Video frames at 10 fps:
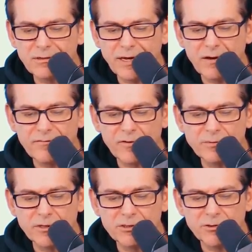They
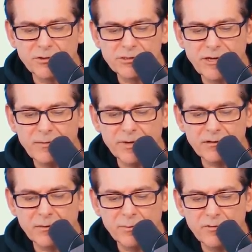confirmed in a short
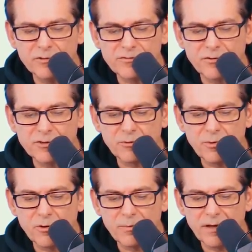statement. The move was first
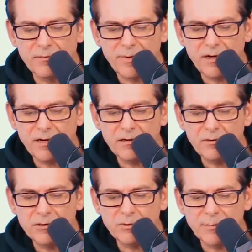reported by the media
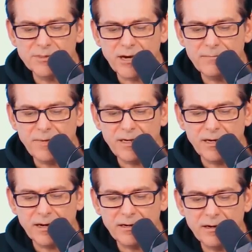news website
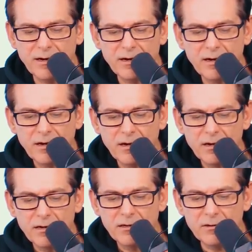Mediaite.
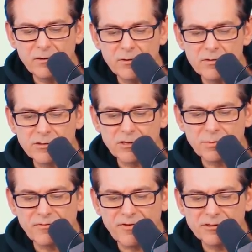Hill, who was also
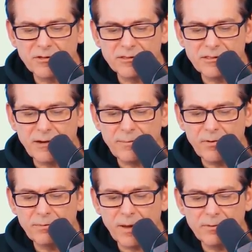professional at
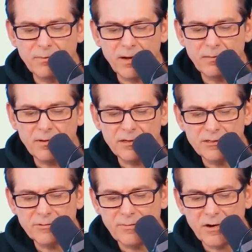Temple, blah, blah, blah, blah,
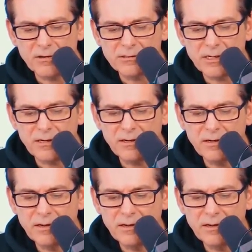his remarks said...